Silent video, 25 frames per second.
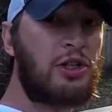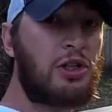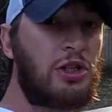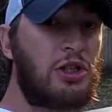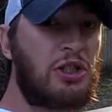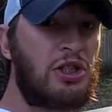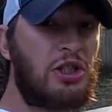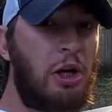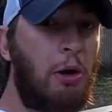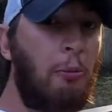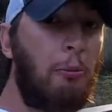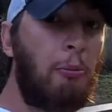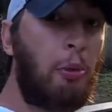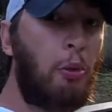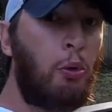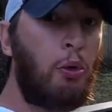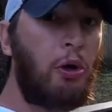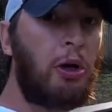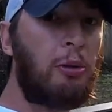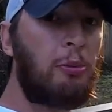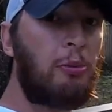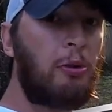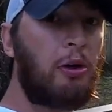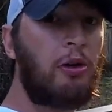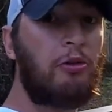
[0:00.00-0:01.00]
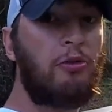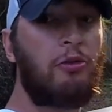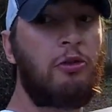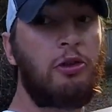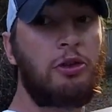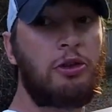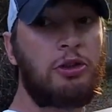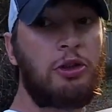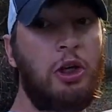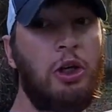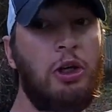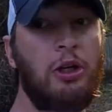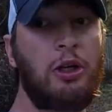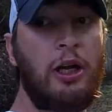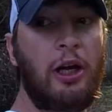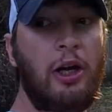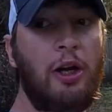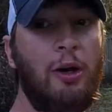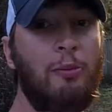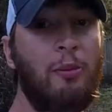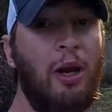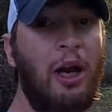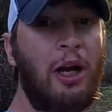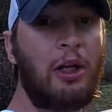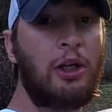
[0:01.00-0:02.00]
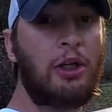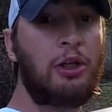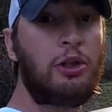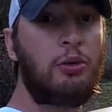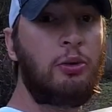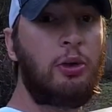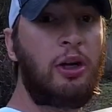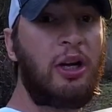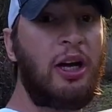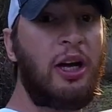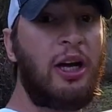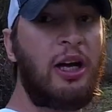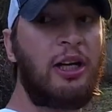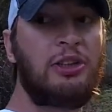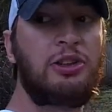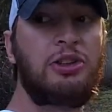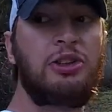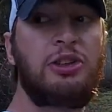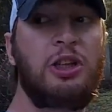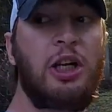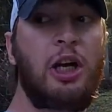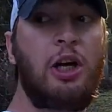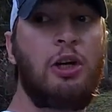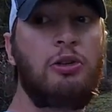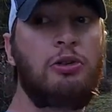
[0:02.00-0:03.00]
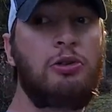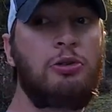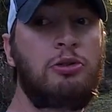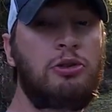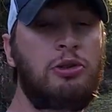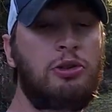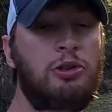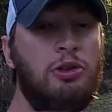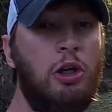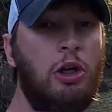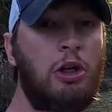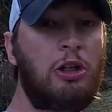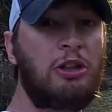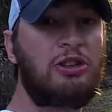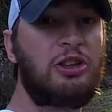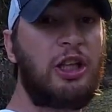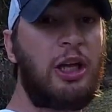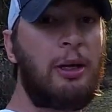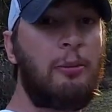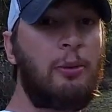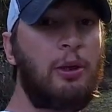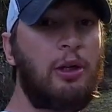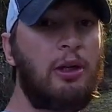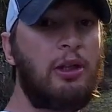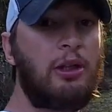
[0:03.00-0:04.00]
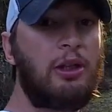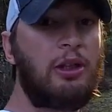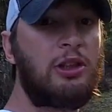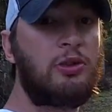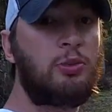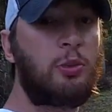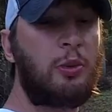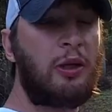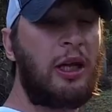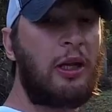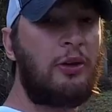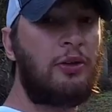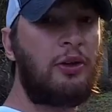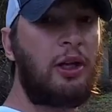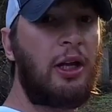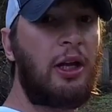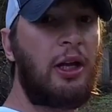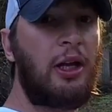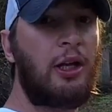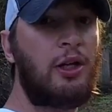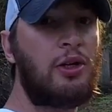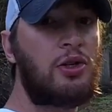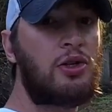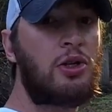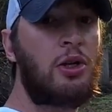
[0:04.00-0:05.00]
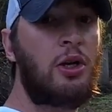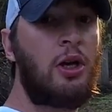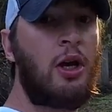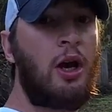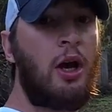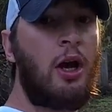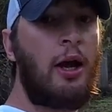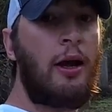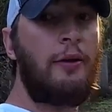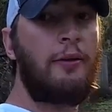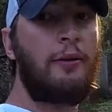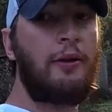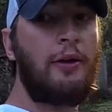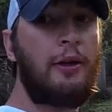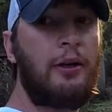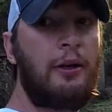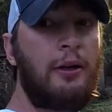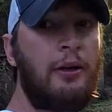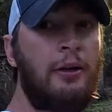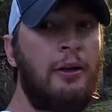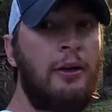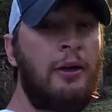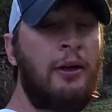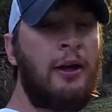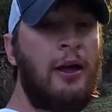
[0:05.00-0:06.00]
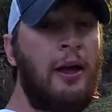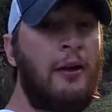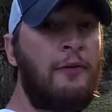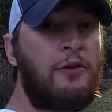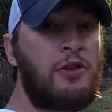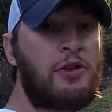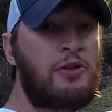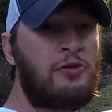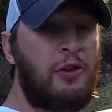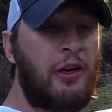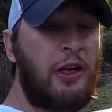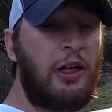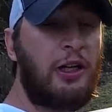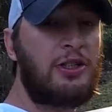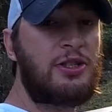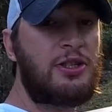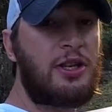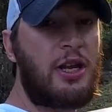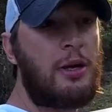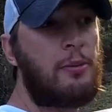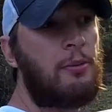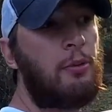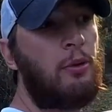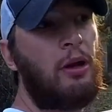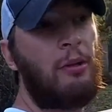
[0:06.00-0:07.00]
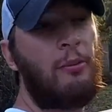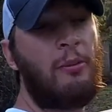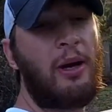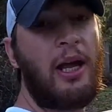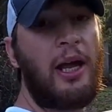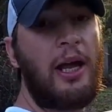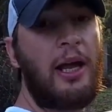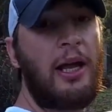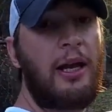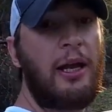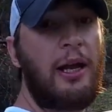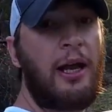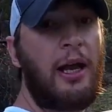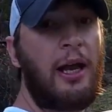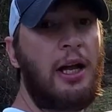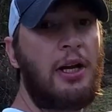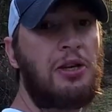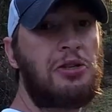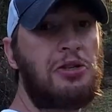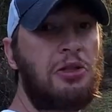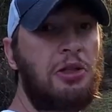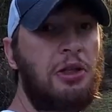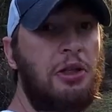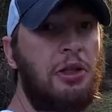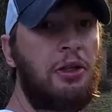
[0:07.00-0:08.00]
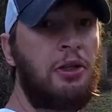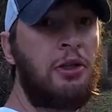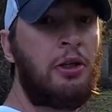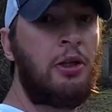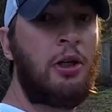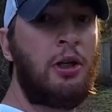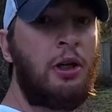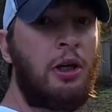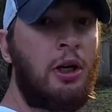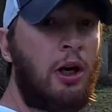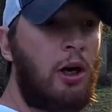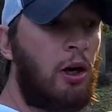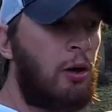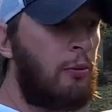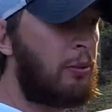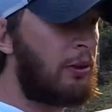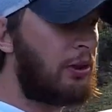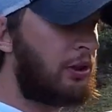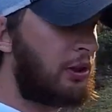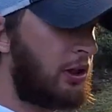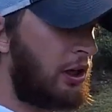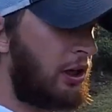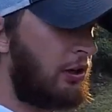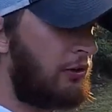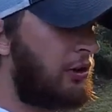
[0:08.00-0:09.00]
at some point, but for starting out, I'm not going to do a hatch. See how stable it is without the hatch. And then if it's very stable, I might add a hatch later. But then I